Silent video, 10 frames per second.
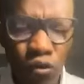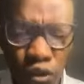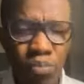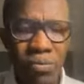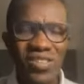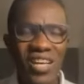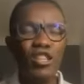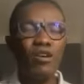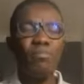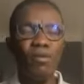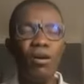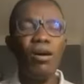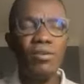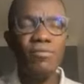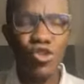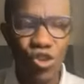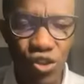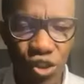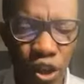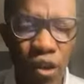We present the blood of
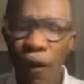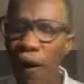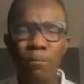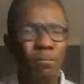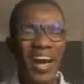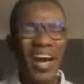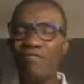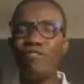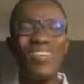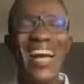Jesus on behalf of